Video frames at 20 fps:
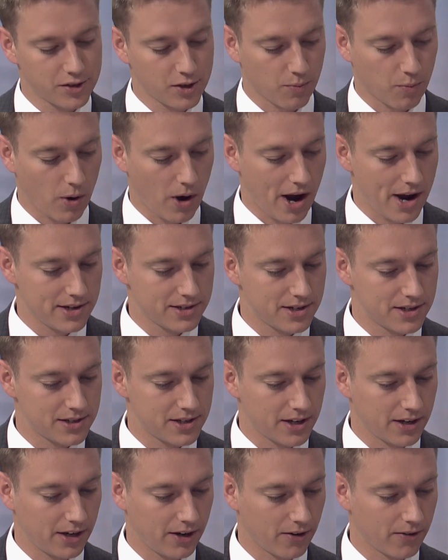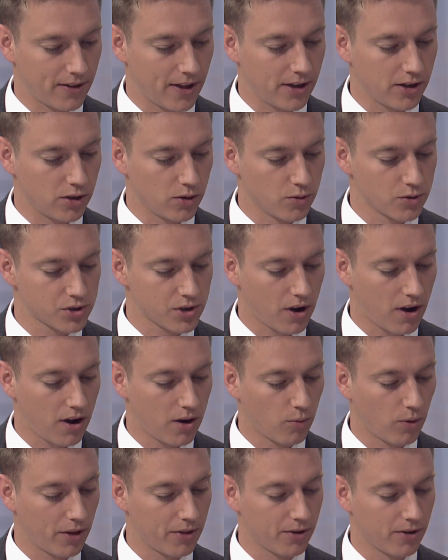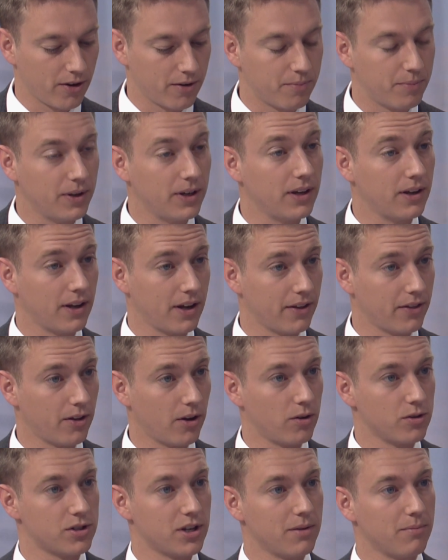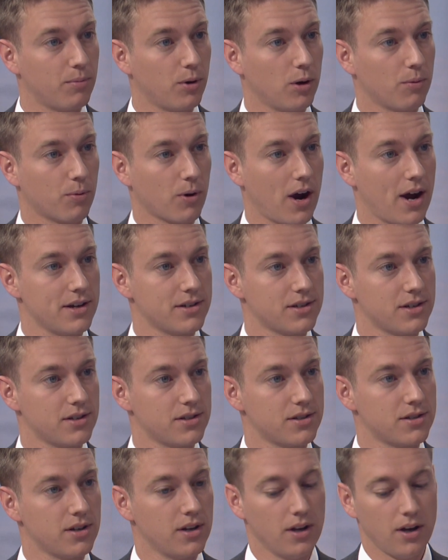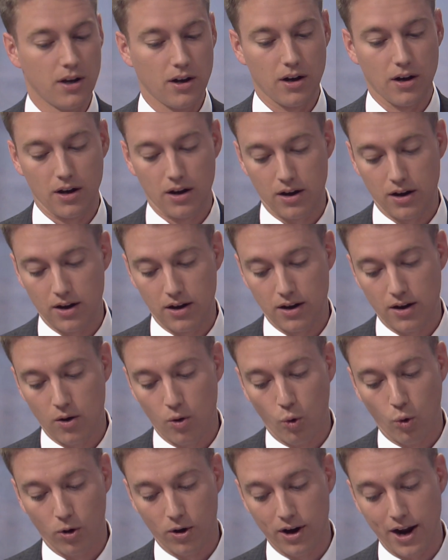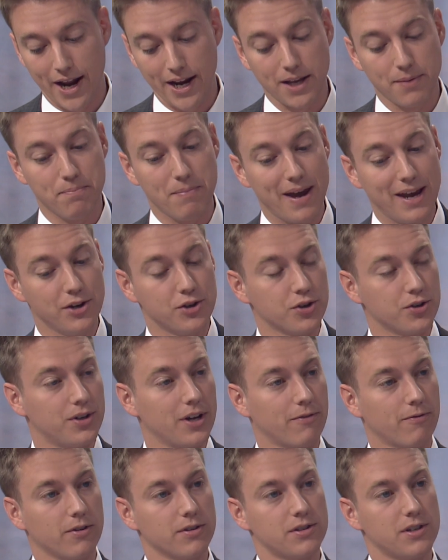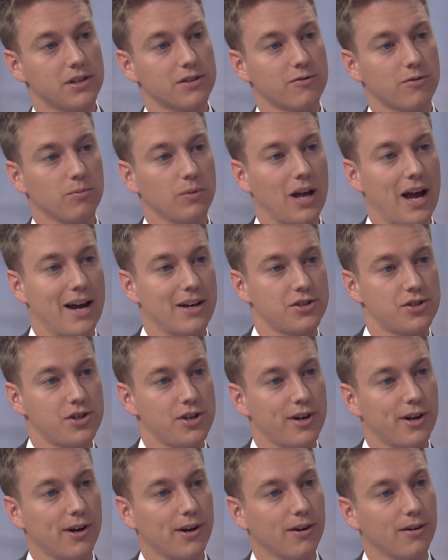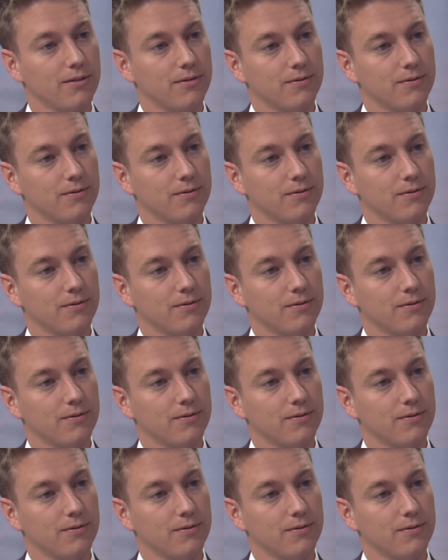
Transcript: surprises in here that you saw, whether it be in those input prices uh, or any major differences from last year?